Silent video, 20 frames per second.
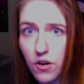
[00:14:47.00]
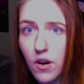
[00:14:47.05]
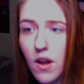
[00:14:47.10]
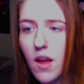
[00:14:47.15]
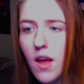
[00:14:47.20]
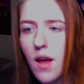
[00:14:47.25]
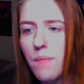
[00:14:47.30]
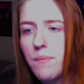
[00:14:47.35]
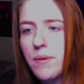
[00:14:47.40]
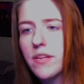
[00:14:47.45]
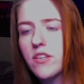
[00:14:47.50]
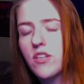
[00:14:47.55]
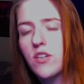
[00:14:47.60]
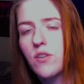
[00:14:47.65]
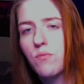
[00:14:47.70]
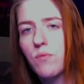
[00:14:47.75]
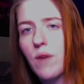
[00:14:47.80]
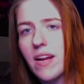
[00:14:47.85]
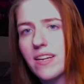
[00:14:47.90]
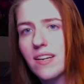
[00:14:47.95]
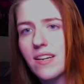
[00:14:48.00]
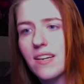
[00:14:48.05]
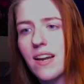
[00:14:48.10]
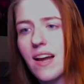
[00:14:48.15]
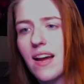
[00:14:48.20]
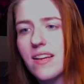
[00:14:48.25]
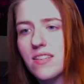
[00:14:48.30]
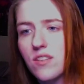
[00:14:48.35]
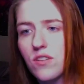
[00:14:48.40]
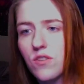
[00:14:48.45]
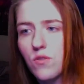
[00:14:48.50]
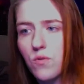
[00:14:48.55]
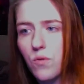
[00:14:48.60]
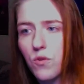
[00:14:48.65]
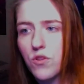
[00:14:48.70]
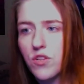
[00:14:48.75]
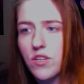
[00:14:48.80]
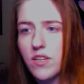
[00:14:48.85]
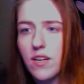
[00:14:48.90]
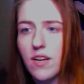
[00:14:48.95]
because she recognizes, or
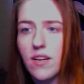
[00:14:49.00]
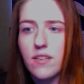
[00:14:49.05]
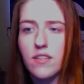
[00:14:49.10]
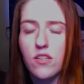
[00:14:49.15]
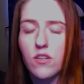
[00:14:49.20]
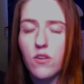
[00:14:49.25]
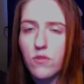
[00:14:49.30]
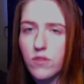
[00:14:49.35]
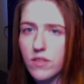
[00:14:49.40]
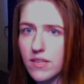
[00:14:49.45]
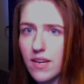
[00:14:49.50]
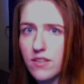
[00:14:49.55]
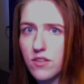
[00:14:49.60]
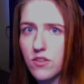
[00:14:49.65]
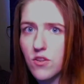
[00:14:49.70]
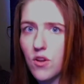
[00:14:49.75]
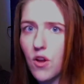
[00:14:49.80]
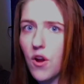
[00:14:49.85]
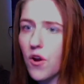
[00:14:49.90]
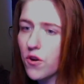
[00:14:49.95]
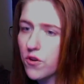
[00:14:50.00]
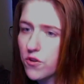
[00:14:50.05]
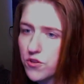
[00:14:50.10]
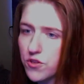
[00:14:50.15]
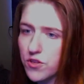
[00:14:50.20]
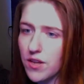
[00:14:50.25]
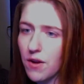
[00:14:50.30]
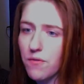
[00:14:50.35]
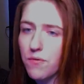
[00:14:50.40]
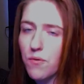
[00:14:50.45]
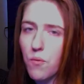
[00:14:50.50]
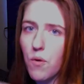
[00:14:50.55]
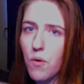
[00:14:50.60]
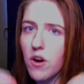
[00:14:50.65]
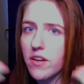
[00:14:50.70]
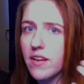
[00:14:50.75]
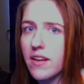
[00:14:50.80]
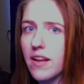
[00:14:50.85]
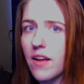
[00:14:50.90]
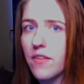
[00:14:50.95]
she associates herself
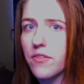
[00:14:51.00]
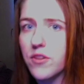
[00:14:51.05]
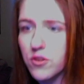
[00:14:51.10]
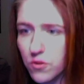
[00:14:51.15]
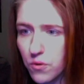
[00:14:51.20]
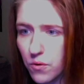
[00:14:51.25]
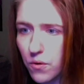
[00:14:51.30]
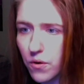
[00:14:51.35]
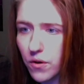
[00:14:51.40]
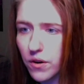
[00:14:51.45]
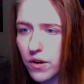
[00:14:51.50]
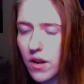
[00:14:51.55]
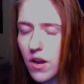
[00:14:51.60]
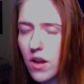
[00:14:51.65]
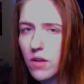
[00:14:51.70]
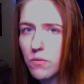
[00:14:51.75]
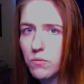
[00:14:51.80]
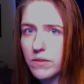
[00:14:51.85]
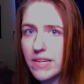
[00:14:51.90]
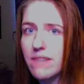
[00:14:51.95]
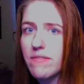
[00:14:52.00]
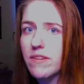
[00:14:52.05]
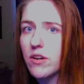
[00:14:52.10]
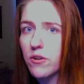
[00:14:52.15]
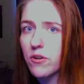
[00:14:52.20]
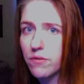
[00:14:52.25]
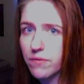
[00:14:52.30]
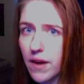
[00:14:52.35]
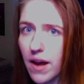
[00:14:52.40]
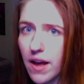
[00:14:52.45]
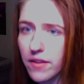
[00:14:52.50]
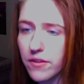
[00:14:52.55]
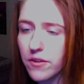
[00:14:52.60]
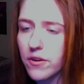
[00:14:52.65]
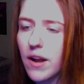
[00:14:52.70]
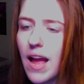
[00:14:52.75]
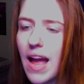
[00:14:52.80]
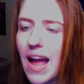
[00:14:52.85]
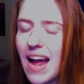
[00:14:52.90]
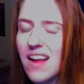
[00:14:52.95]
walking out the door, leaving her father,
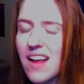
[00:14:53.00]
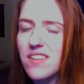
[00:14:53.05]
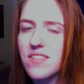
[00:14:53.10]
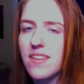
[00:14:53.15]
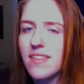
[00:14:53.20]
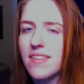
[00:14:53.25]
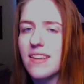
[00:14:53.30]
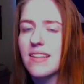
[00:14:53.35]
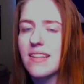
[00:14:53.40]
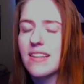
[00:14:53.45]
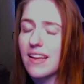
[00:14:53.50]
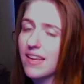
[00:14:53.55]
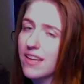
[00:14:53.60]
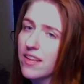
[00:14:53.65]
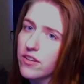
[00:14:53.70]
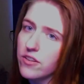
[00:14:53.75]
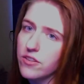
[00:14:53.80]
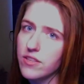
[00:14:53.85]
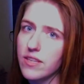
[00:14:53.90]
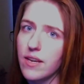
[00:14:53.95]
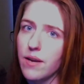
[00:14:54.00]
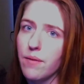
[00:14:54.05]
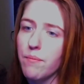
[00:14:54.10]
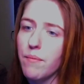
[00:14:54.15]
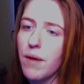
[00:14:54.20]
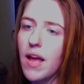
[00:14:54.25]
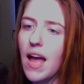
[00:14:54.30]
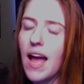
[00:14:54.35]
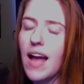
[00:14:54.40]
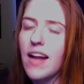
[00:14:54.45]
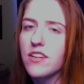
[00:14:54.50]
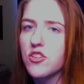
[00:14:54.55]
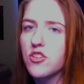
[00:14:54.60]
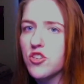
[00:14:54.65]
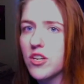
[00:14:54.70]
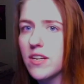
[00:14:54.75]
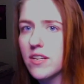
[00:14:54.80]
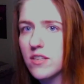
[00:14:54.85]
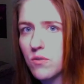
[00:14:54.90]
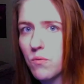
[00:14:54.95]
as the thing that kills him. And she
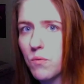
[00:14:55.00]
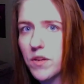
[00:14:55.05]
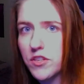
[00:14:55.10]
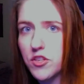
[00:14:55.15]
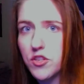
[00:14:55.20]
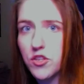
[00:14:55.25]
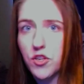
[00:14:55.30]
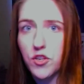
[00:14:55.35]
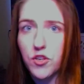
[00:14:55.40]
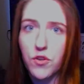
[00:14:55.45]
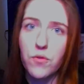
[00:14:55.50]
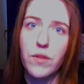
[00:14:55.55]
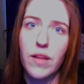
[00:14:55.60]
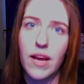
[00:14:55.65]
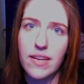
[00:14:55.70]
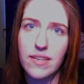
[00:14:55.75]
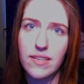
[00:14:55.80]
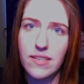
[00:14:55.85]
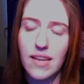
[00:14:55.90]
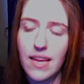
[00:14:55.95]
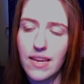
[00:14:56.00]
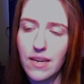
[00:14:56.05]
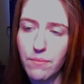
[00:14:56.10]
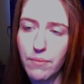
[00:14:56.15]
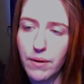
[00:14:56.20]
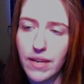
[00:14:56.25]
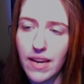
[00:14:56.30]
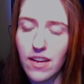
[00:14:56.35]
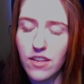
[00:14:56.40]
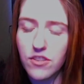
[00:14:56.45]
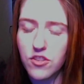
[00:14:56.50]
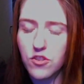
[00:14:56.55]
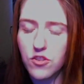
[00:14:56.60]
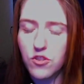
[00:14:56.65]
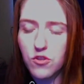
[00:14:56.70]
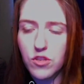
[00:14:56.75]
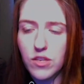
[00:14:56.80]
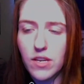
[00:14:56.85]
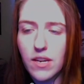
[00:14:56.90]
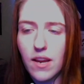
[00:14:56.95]
doesn't want to do that to anybody else. So
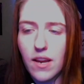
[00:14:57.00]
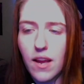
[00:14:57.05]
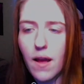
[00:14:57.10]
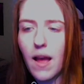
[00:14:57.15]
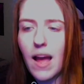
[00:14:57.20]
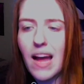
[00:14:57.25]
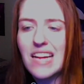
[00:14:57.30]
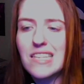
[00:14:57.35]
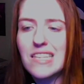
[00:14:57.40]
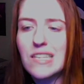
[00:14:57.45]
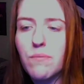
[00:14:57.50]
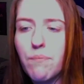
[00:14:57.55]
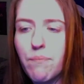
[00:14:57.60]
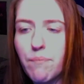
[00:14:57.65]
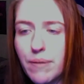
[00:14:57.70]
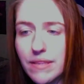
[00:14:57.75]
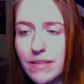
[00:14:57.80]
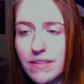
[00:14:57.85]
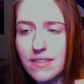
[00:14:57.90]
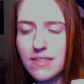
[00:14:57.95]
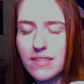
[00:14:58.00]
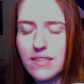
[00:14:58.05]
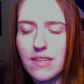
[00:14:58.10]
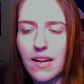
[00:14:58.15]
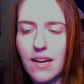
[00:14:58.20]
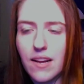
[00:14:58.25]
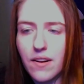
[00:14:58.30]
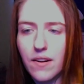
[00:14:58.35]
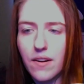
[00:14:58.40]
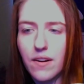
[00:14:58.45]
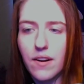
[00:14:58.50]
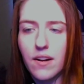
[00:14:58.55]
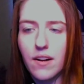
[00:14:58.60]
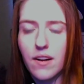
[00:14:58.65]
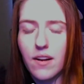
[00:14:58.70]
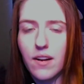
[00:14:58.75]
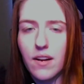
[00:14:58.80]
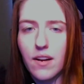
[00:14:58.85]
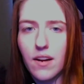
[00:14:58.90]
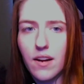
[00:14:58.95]
she has built
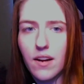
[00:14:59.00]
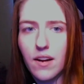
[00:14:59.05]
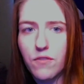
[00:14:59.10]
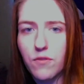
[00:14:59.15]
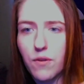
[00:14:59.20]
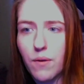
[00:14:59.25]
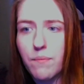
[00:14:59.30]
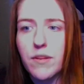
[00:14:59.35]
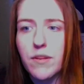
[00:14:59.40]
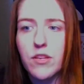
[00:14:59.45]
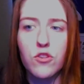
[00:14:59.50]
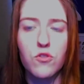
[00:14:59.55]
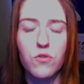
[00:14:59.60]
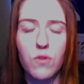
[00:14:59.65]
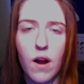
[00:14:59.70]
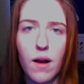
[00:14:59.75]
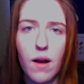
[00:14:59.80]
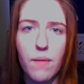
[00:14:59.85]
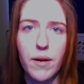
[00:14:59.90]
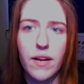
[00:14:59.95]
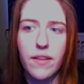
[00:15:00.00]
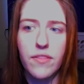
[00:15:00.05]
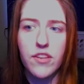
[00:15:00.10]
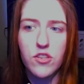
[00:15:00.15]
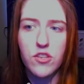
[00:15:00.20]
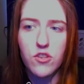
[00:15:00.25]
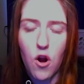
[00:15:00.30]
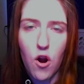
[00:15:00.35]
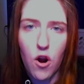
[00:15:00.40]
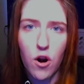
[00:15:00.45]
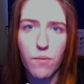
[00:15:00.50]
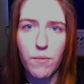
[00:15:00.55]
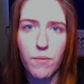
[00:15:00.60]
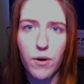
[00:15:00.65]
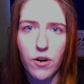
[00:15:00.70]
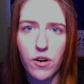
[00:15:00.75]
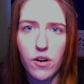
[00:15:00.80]
from this trauma, this armor,